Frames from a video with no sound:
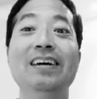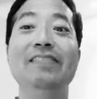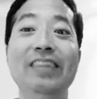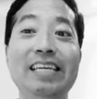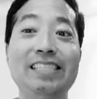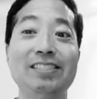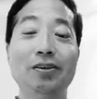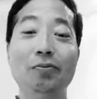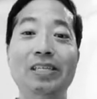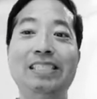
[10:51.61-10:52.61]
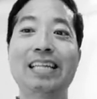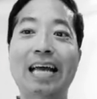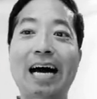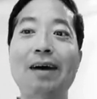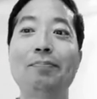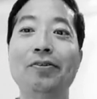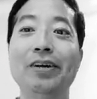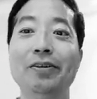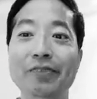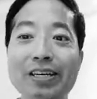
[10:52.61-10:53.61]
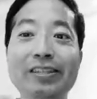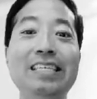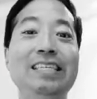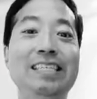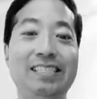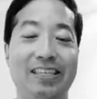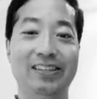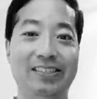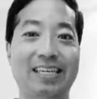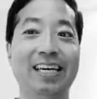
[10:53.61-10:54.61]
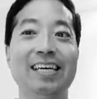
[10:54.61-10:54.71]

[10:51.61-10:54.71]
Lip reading: of nations in which they operate. We only need to look,